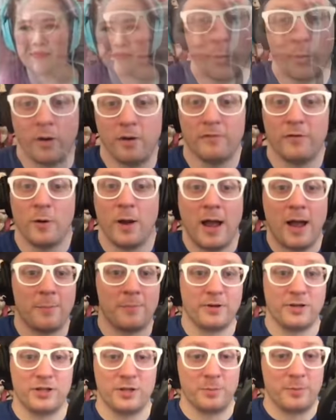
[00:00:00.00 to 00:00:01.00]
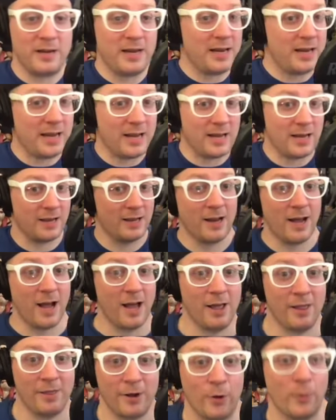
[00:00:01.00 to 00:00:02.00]
one of you happen to be in
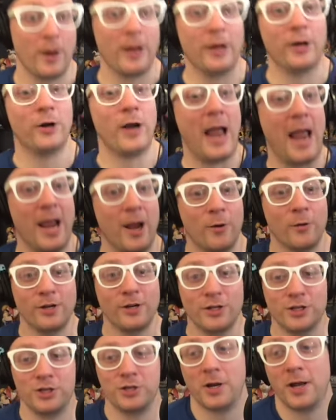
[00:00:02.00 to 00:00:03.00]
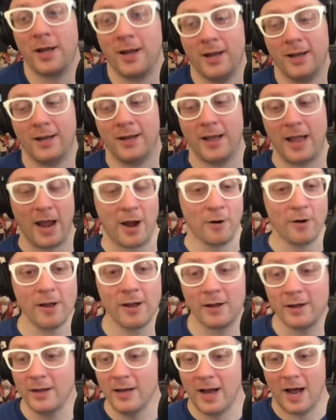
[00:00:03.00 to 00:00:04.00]
the greater Anchorage
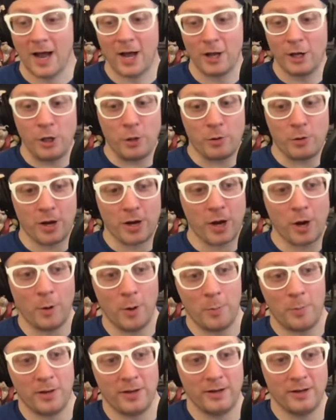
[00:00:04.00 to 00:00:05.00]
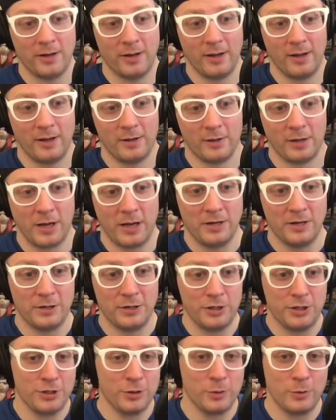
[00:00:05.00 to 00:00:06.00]
area, you can go up
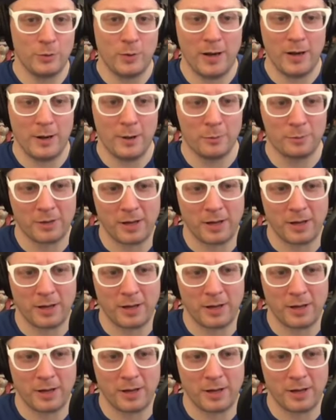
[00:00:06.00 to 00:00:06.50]
and do